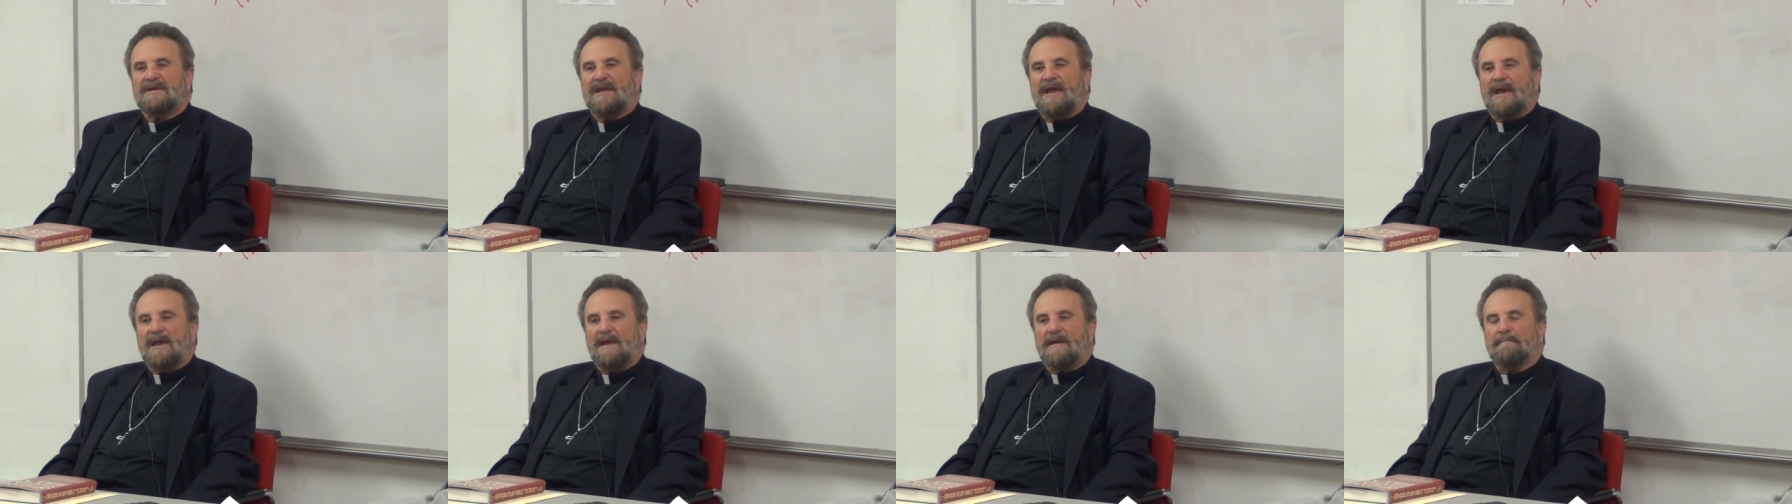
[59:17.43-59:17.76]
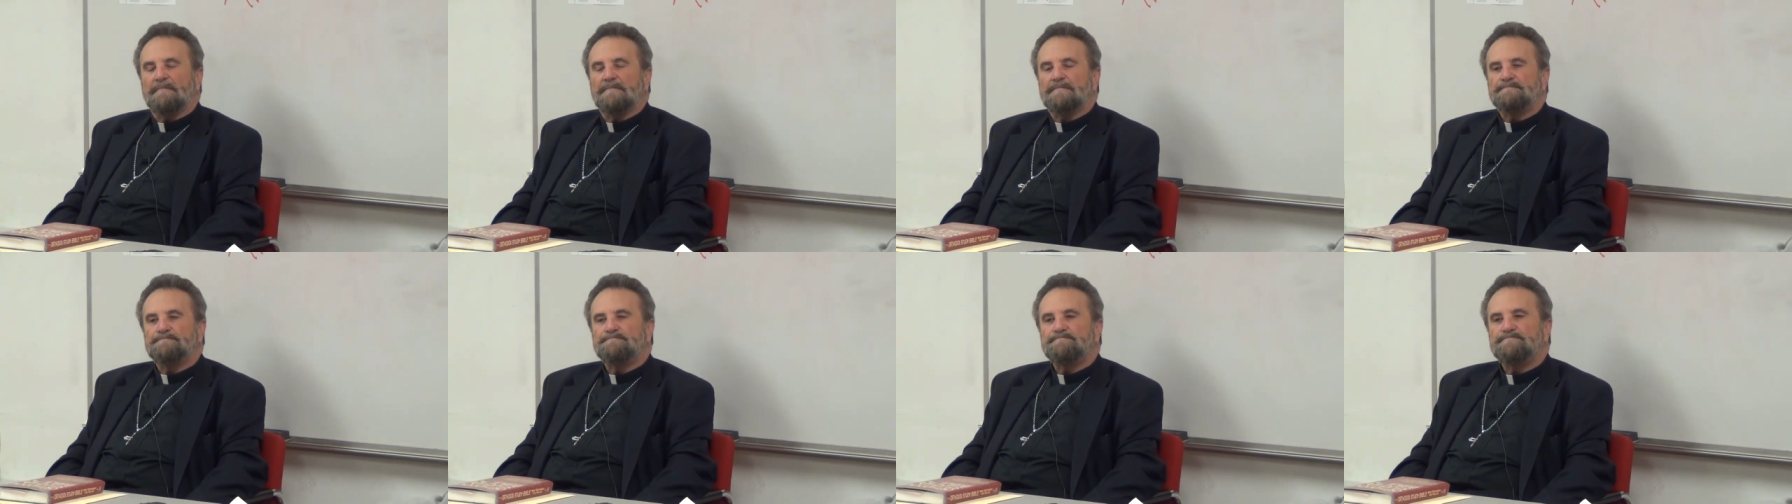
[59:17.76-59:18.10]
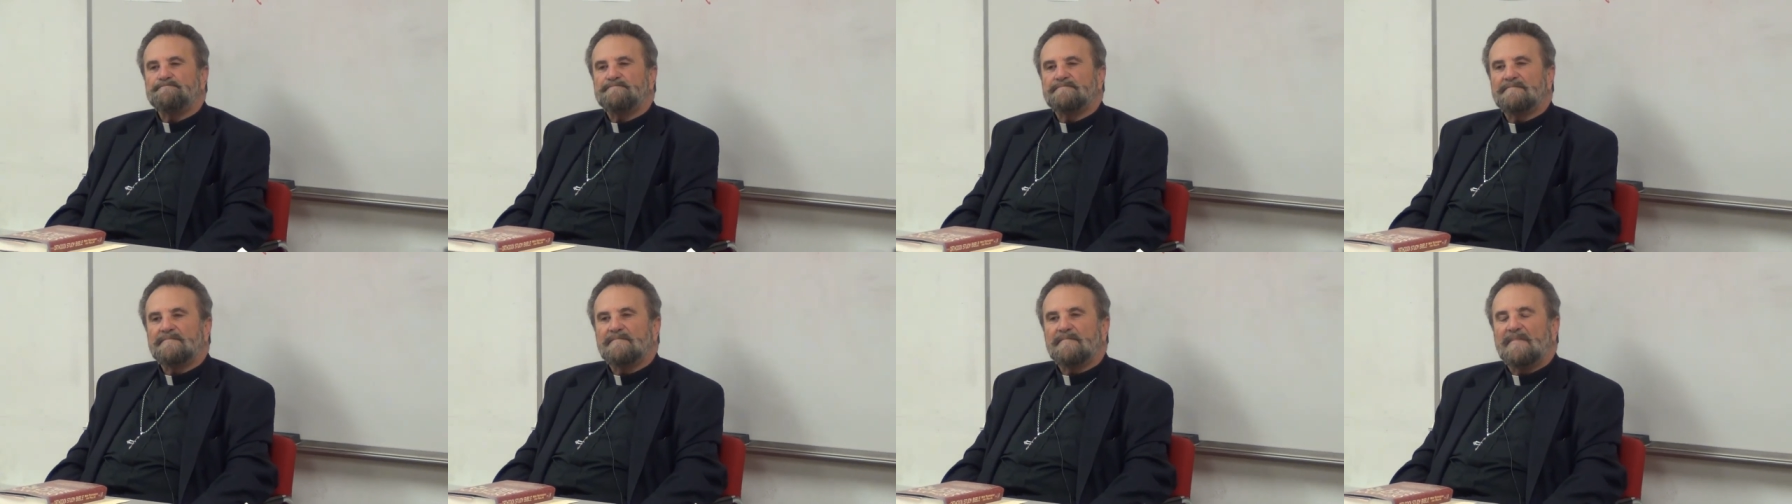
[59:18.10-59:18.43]
came,
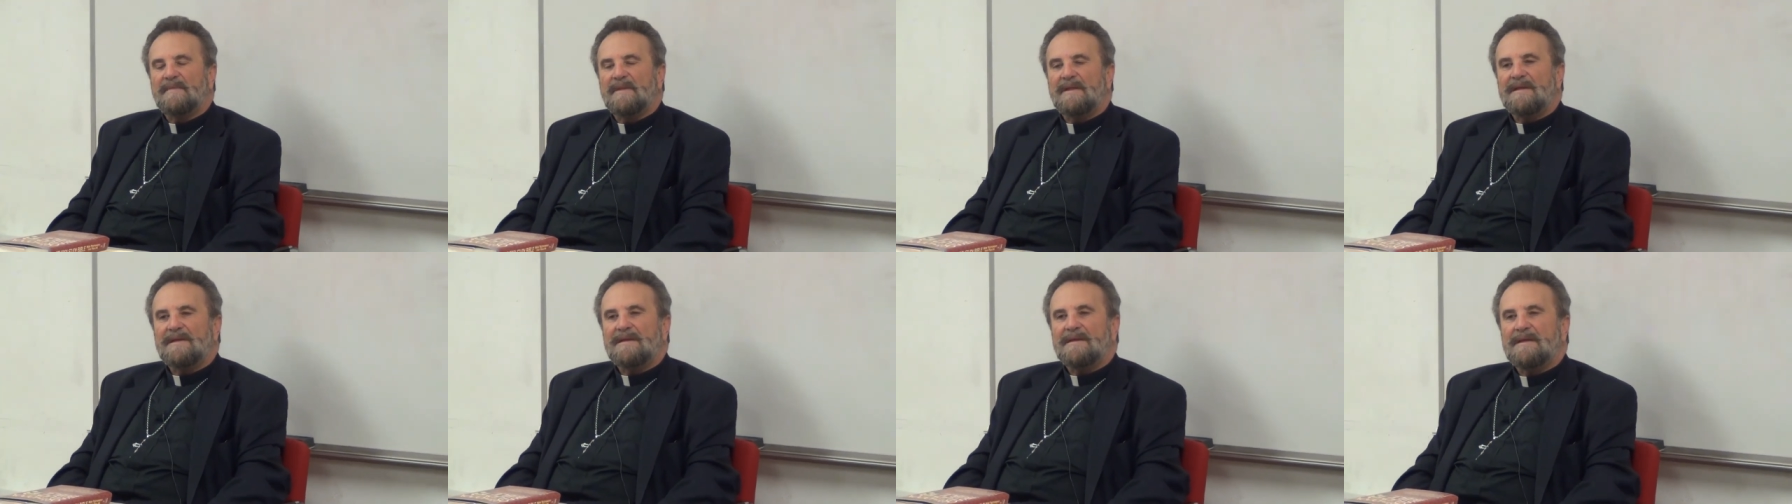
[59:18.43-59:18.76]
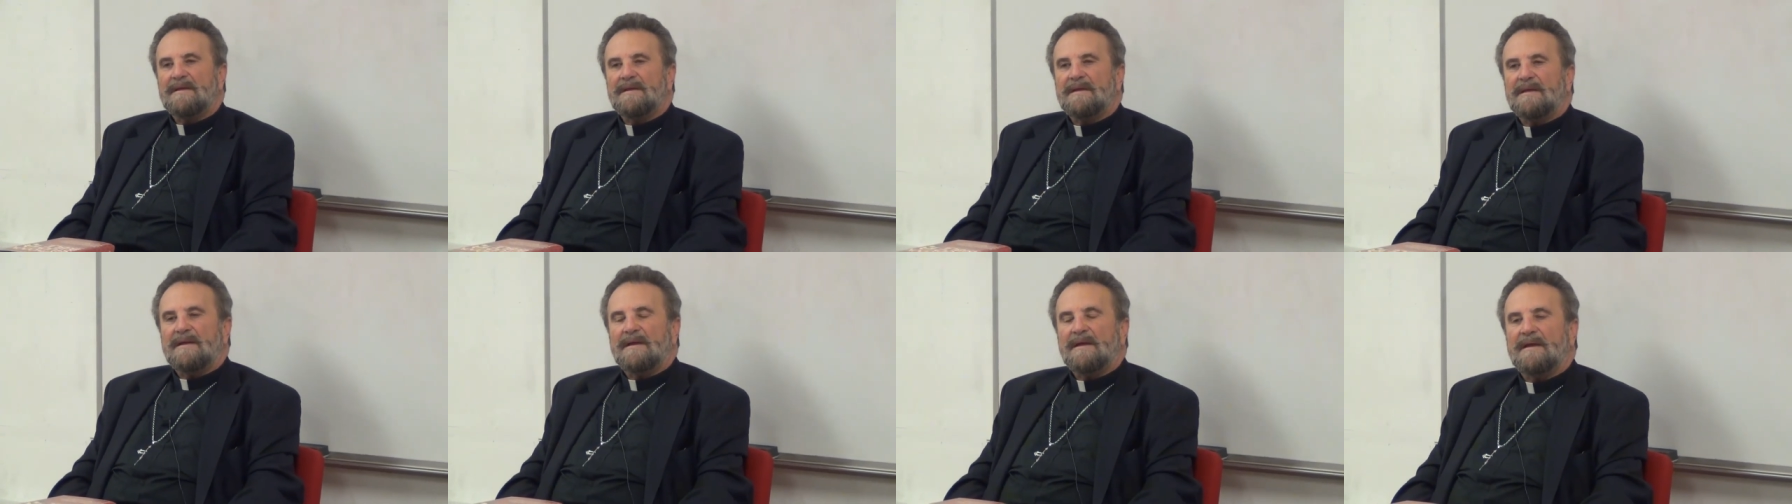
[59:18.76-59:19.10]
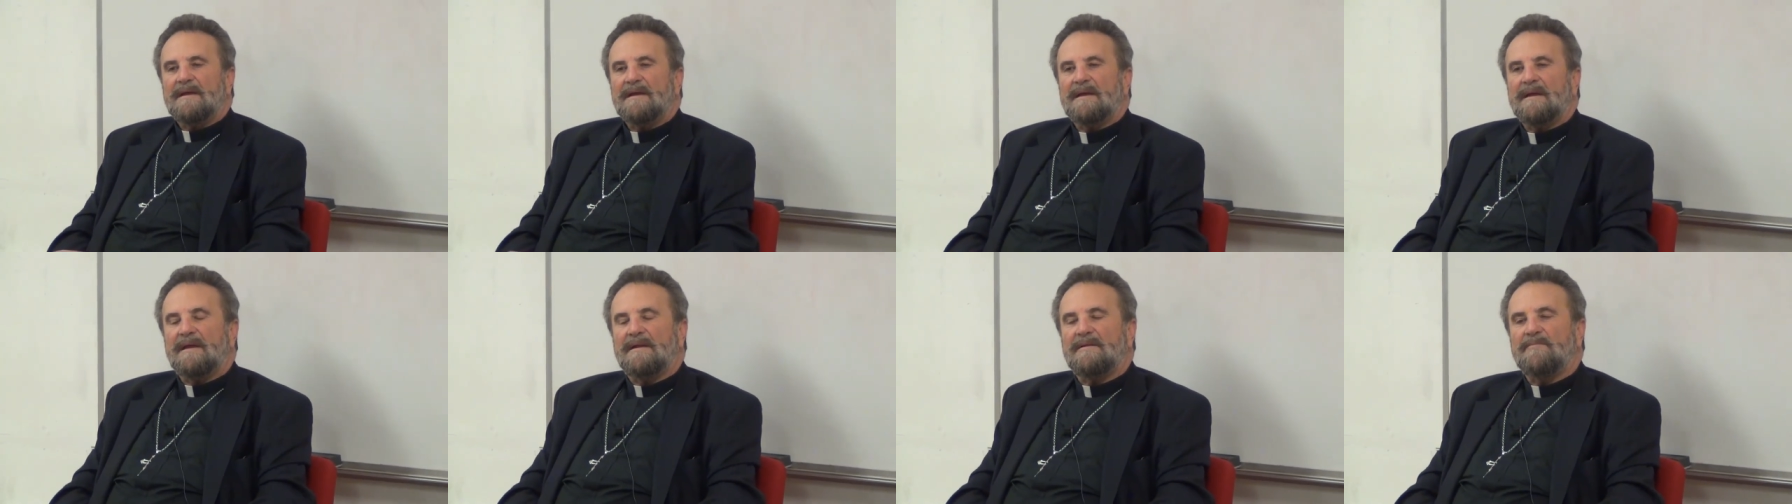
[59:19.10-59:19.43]

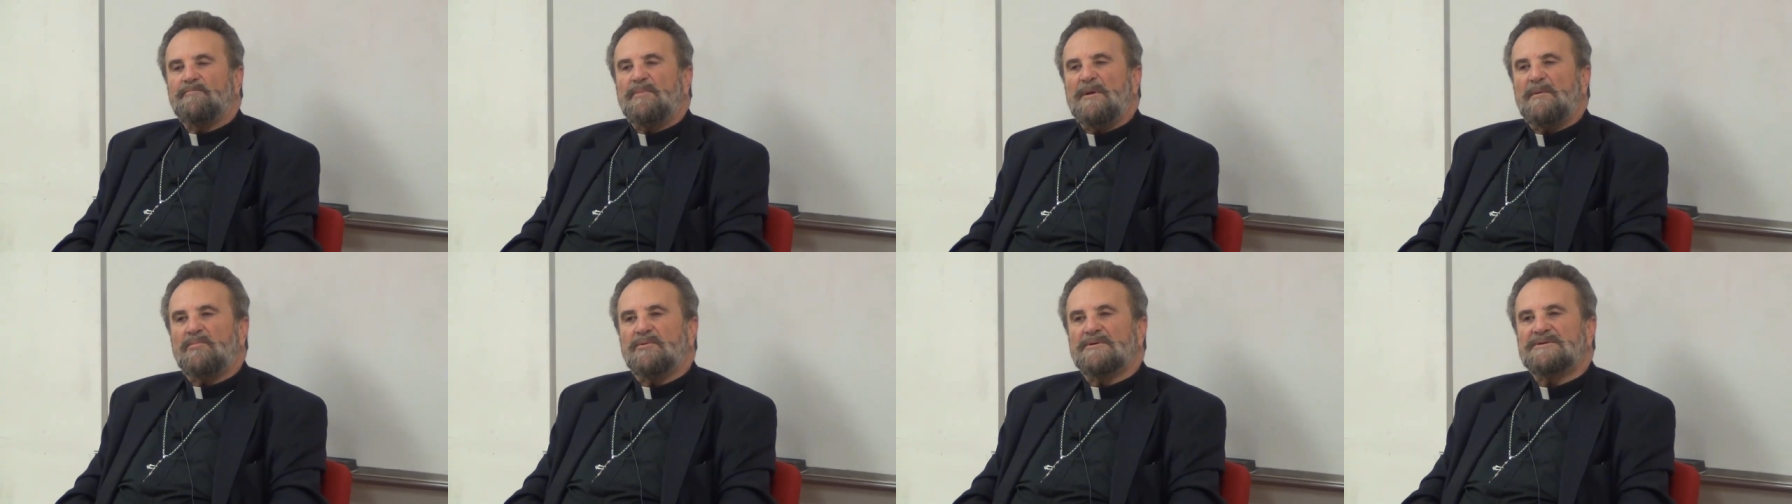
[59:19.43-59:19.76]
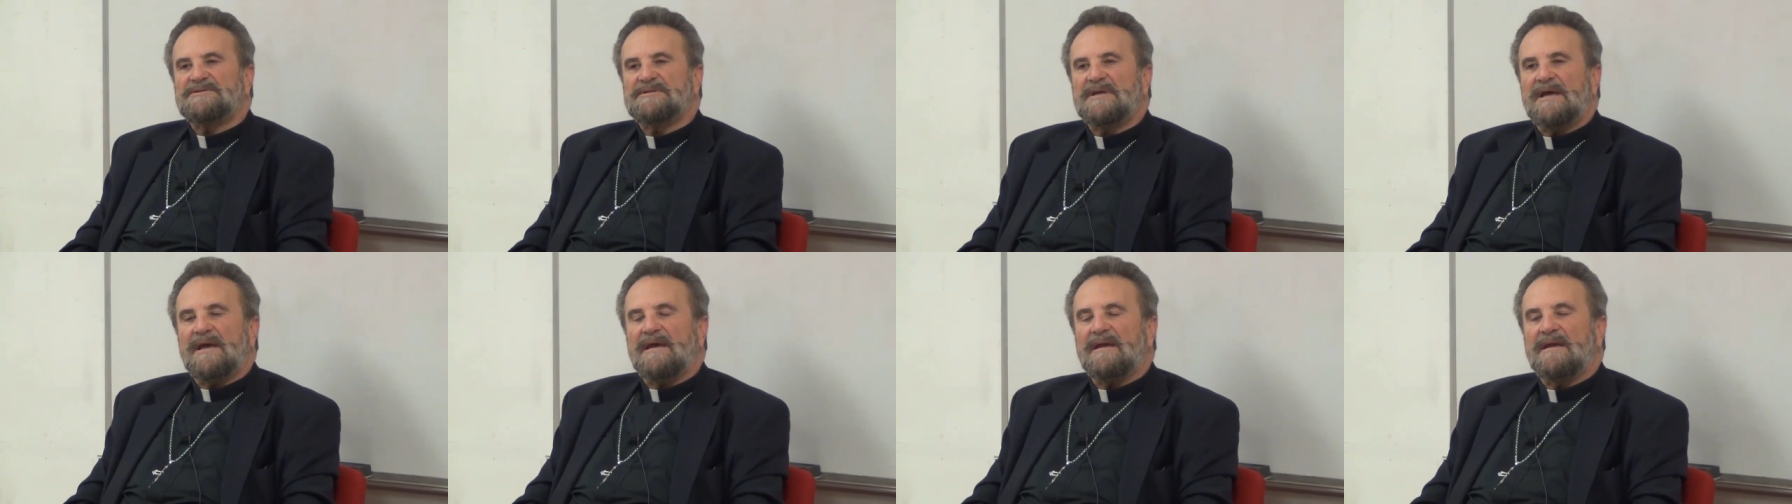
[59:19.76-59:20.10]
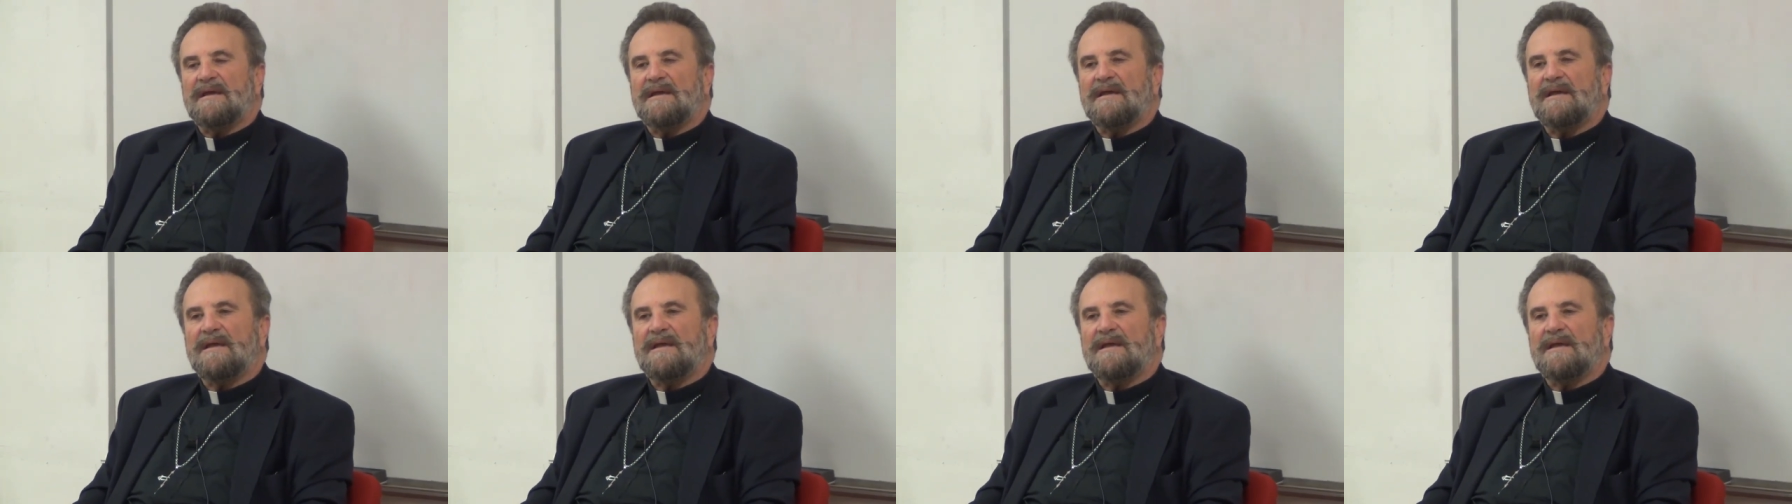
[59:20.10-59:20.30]
and people say,